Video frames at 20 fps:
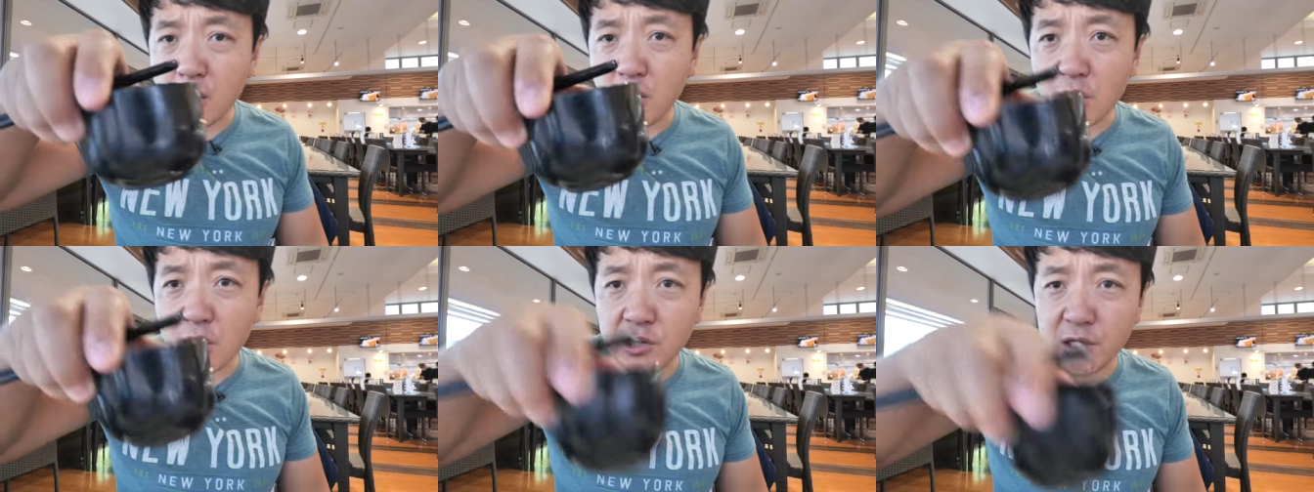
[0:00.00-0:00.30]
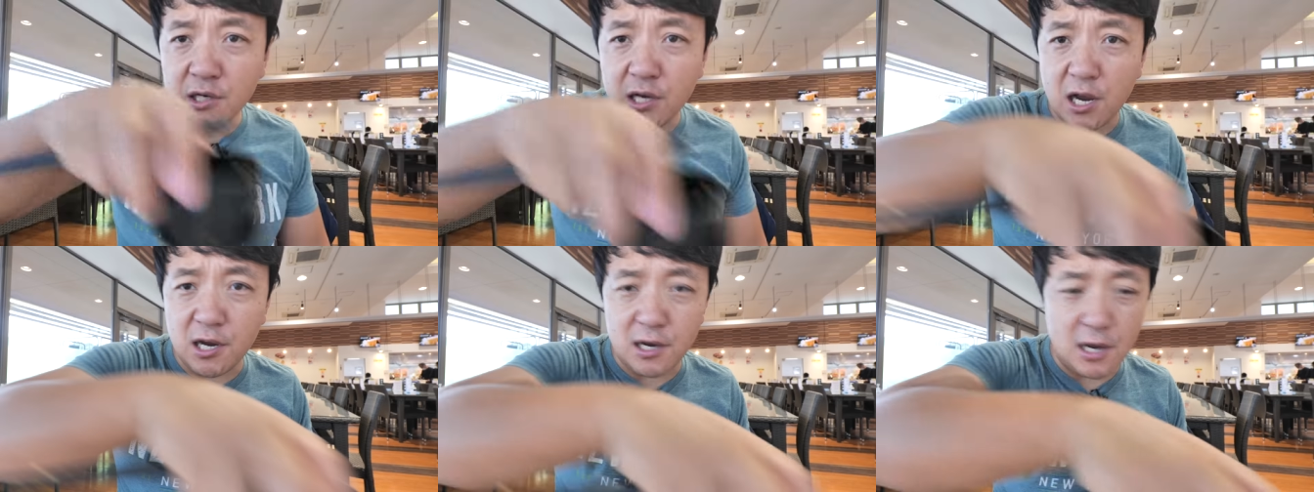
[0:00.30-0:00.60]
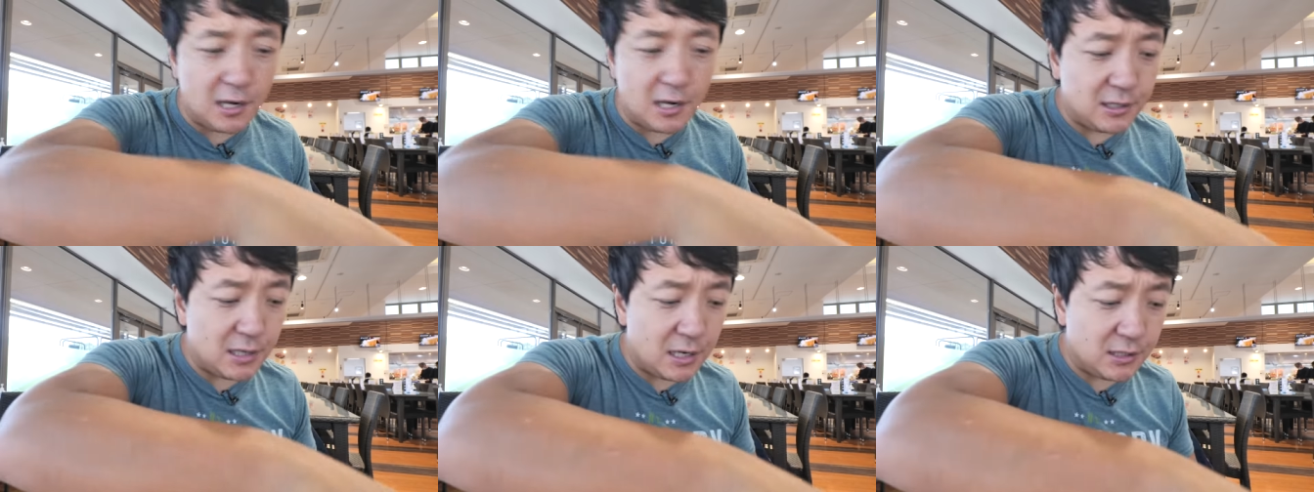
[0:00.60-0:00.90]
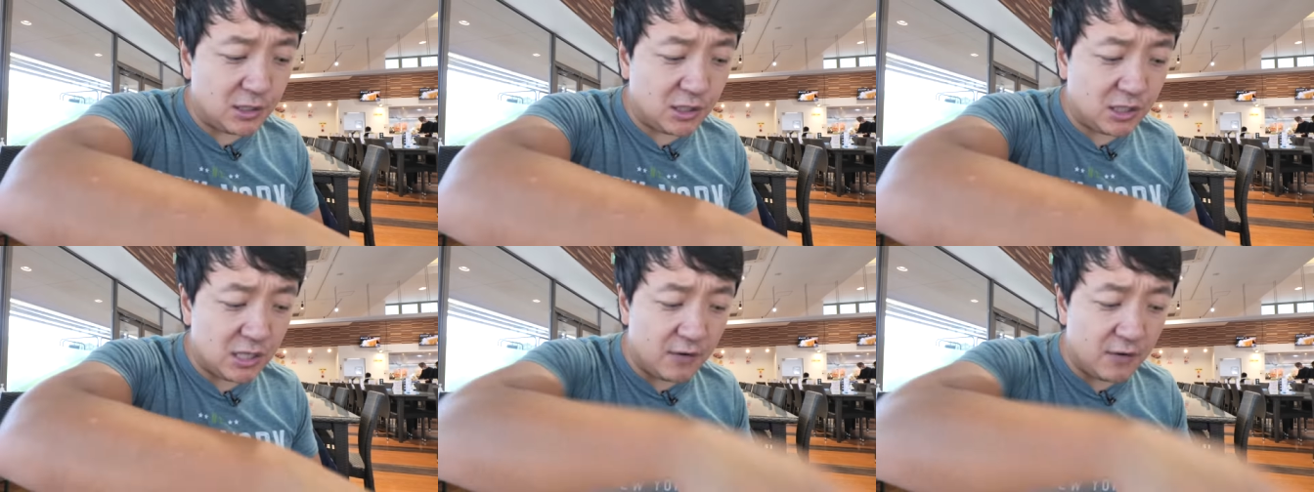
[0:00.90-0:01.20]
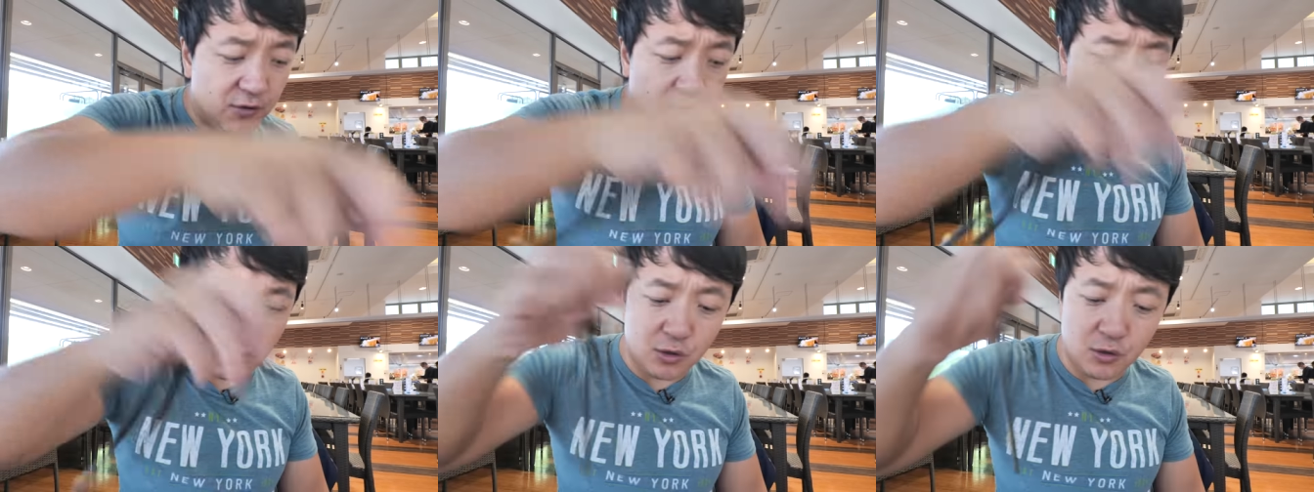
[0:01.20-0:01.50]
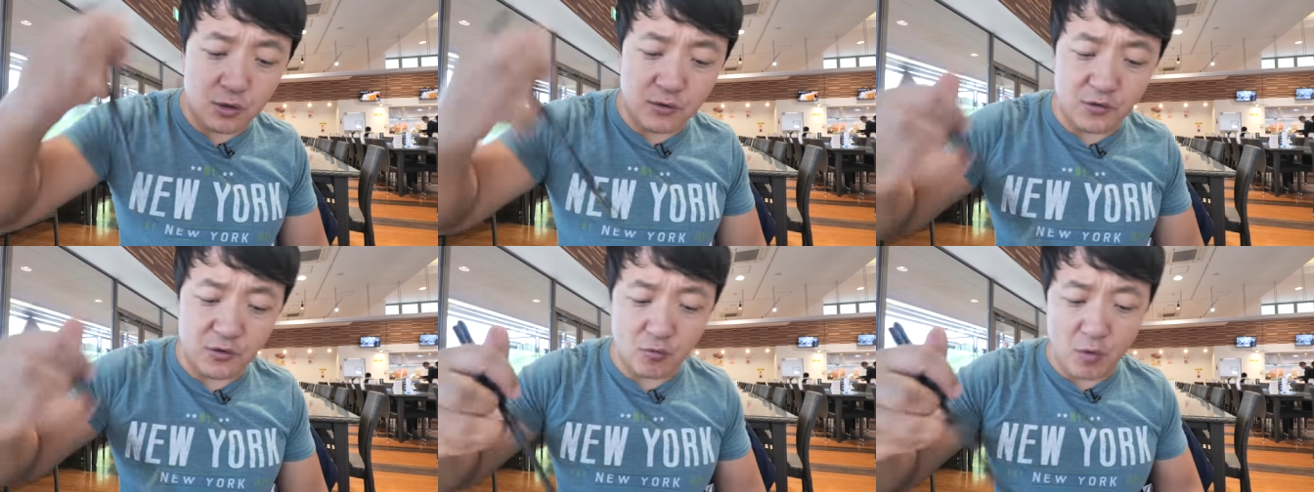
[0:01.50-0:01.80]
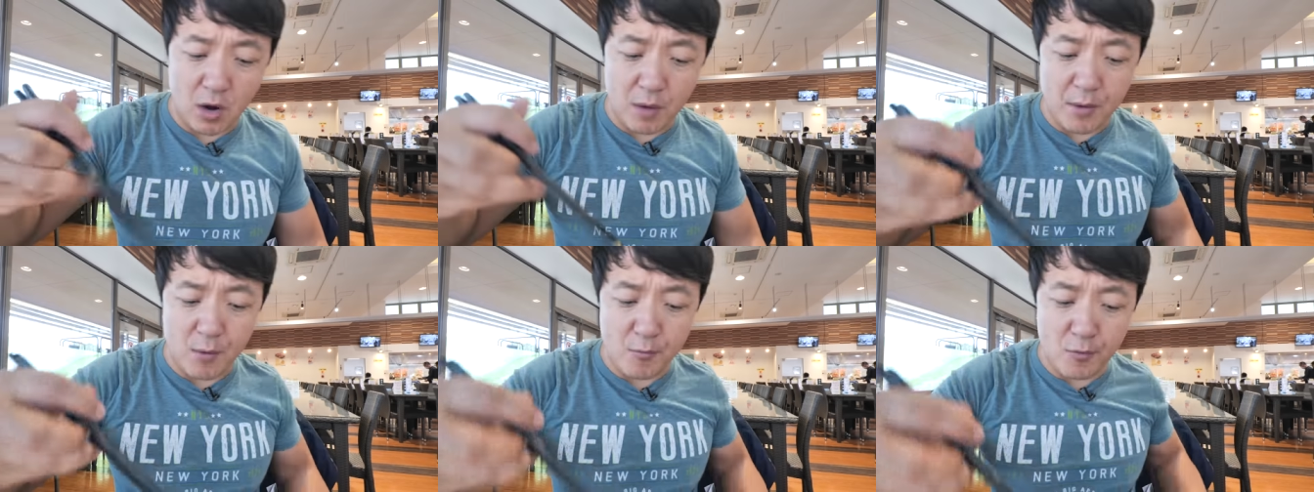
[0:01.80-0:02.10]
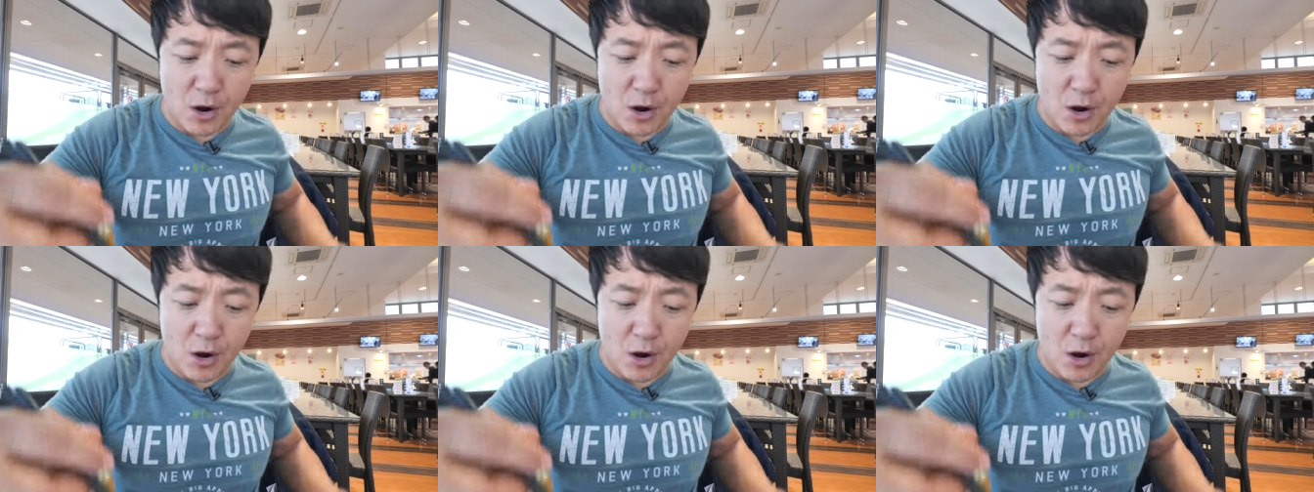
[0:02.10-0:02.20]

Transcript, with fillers: Luckily, I, I, I saved a little of the ramen